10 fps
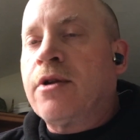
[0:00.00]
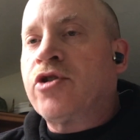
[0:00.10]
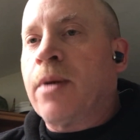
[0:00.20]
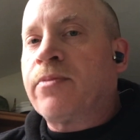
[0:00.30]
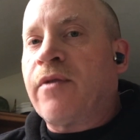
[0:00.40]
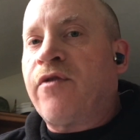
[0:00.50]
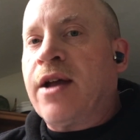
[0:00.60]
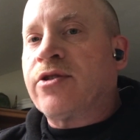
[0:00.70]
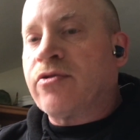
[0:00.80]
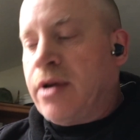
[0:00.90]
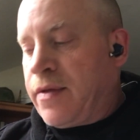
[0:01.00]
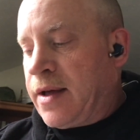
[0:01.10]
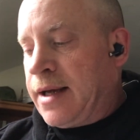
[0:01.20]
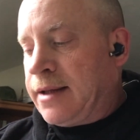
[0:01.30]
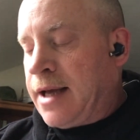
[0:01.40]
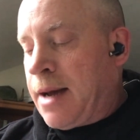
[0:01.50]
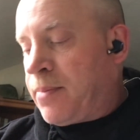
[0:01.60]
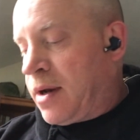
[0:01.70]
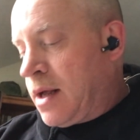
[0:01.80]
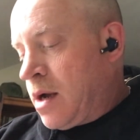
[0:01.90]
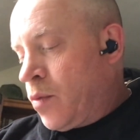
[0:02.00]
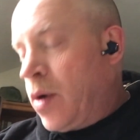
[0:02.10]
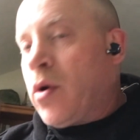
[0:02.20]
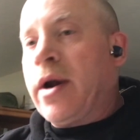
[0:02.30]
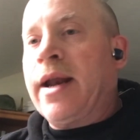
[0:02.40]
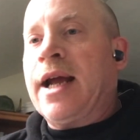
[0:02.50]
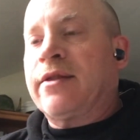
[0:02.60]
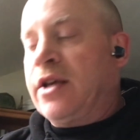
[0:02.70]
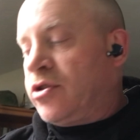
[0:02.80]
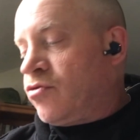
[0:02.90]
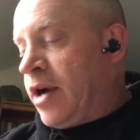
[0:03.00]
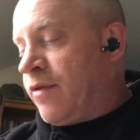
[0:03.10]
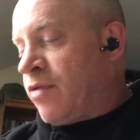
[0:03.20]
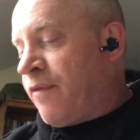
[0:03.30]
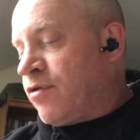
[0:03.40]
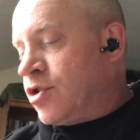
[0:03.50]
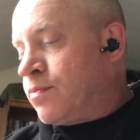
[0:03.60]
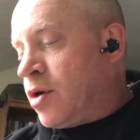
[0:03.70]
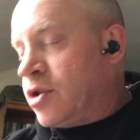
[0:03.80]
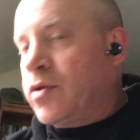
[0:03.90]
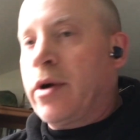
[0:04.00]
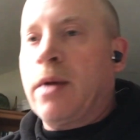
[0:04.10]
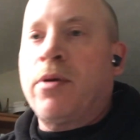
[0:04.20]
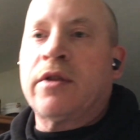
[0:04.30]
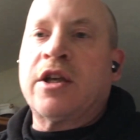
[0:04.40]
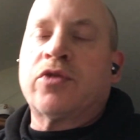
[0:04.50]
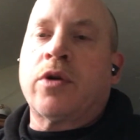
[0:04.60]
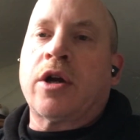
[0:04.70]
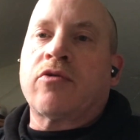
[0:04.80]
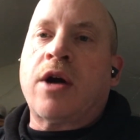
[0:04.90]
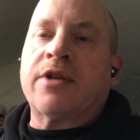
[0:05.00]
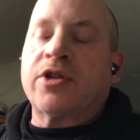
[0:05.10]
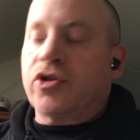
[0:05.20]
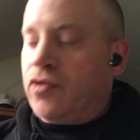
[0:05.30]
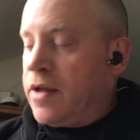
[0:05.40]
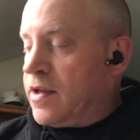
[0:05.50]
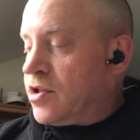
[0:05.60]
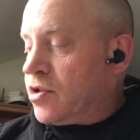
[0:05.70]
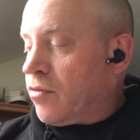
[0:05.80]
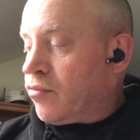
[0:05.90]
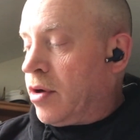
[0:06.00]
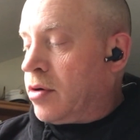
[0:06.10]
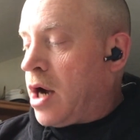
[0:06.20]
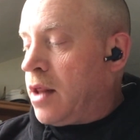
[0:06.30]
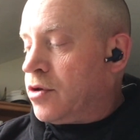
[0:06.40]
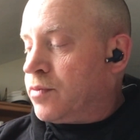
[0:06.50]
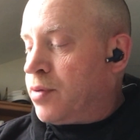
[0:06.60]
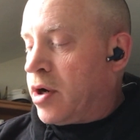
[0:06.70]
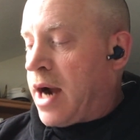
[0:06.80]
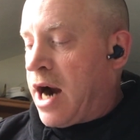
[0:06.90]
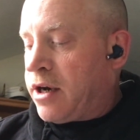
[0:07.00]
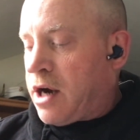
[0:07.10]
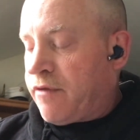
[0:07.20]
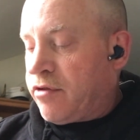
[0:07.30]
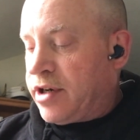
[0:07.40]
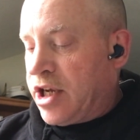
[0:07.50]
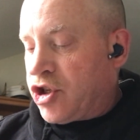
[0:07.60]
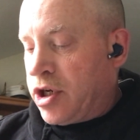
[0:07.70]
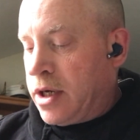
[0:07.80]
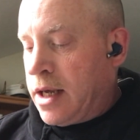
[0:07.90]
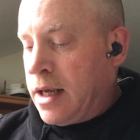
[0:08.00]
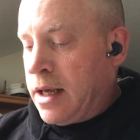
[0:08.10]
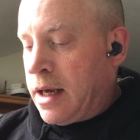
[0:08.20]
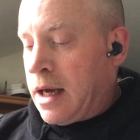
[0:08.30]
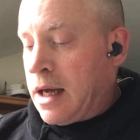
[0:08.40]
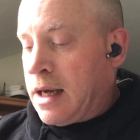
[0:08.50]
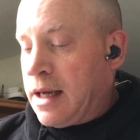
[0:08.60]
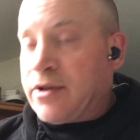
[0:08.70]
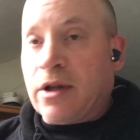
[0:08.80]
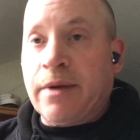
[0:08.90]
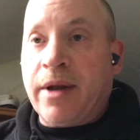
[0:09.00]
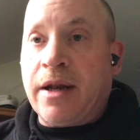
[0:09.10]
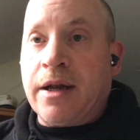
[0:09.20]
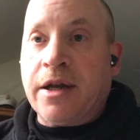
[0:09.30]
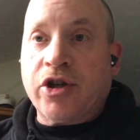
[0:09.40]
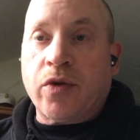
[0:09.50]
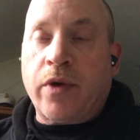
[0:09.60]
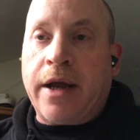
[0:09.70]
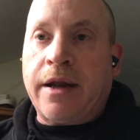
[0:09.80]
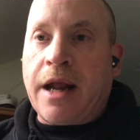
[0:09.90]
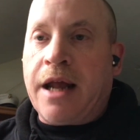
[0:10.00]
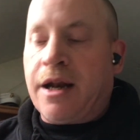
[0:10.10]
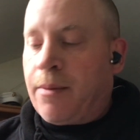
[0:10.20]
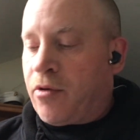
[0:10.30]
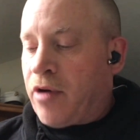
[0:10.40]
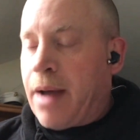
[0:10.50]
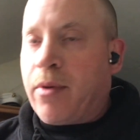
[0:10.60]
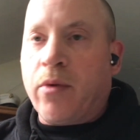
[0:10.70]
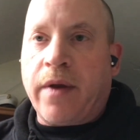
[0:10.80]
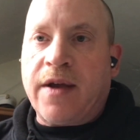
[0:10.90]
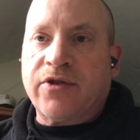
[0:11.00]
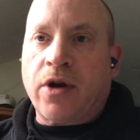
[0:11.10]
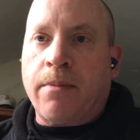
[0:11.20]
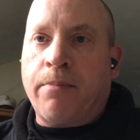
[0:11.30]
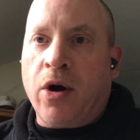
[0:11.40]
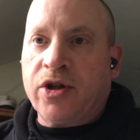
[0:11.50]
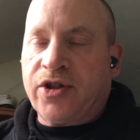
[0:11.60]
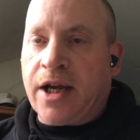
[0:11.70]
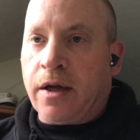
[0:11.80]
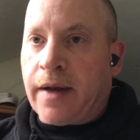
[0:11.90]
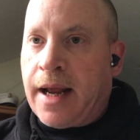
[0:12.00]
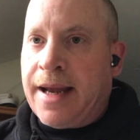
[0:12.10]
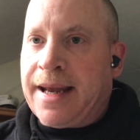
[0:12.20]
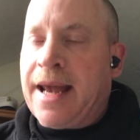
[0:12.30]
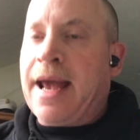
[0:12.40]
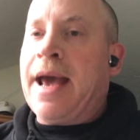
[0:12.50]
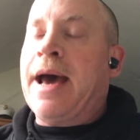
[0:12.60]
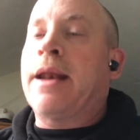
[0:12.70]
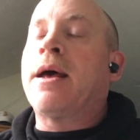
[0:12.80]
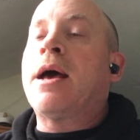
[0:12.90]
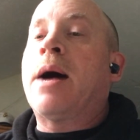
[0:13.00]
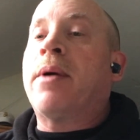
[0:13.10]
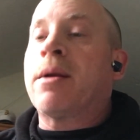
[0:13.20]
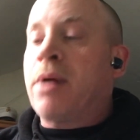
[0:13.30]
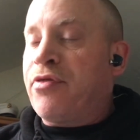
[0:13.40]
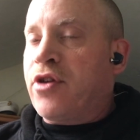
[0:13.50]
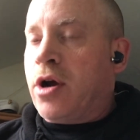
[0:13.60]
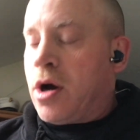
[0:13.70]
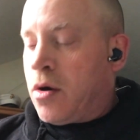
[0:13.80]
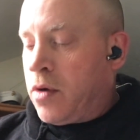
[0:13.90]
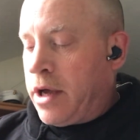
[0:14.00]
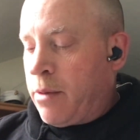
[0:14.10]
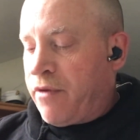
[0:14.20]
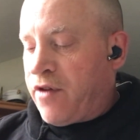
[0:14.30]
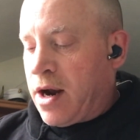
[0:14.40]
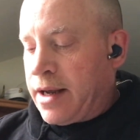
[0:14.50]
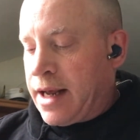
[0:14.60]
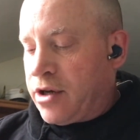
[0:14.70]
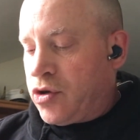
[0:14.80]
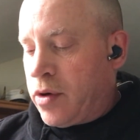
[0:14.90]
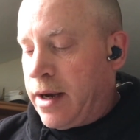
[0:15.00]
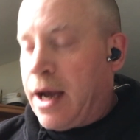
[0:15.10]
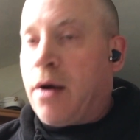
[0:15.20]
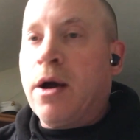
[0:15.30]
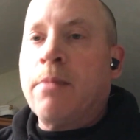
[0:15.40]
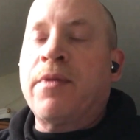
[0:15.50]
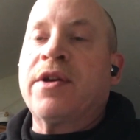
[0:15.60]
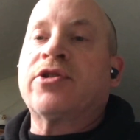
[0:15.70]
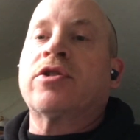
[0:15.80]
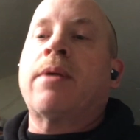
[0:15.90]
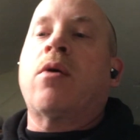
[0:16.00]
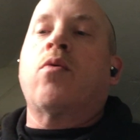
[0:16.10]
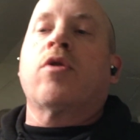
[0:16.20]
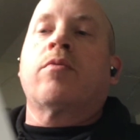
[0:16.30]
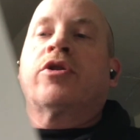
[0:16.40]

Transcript: jump the fence or anything like that, but we wanted to get this great reference book. So we're going to put this one across the screen. This is the Real Colors book, hardcover edition. Uh, it's a limited edition. We ended, ended up grabbing one of these on a book sale that AK had about a month ago, and we're finally getting to it now. But this is about World War